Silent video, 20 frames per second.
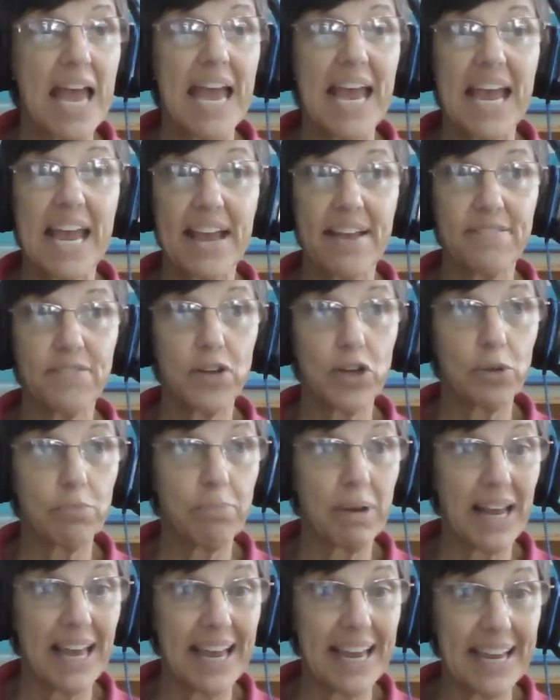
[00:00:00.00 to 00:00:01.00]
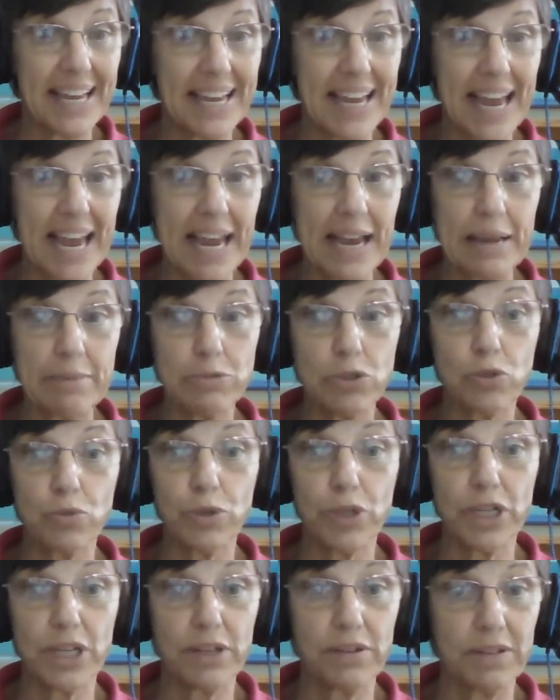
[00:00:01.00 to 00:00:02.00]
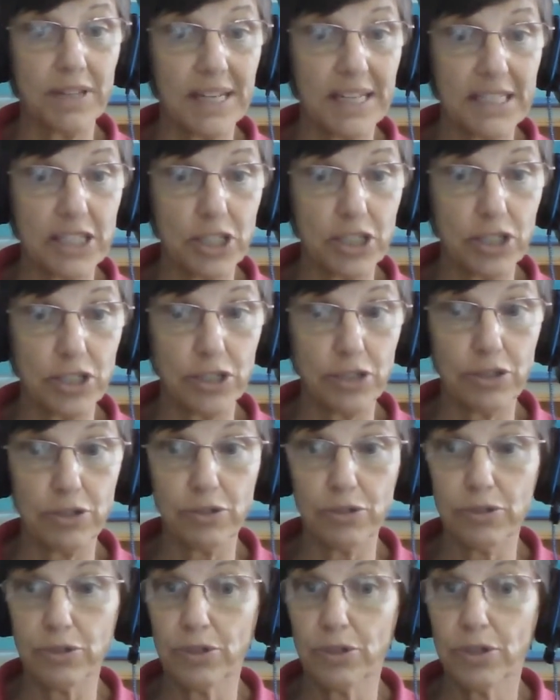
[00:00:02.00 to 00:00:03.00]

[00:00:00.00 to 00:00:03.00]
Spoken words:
If you're playing games, what do you need to do?